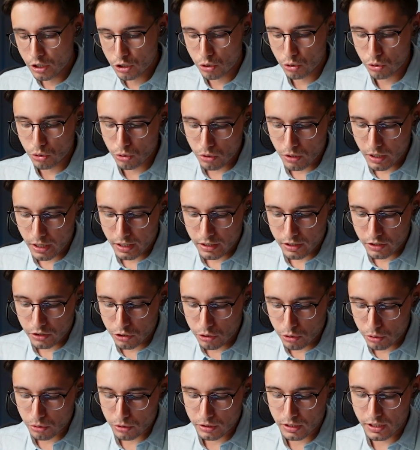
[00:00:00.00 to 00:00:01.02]
to
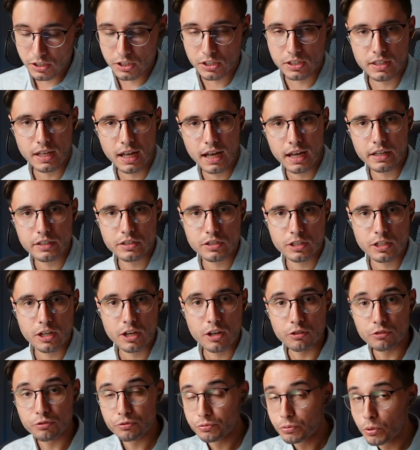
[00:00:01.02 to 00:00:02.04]
do this task
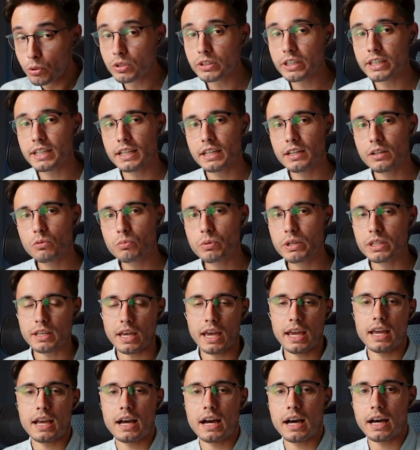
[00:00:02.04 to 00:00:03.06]
fully with
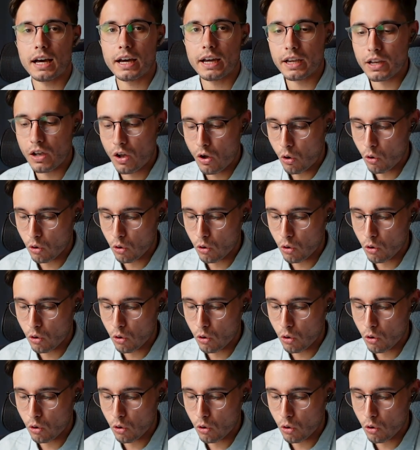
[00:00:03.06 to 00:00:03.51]
AI,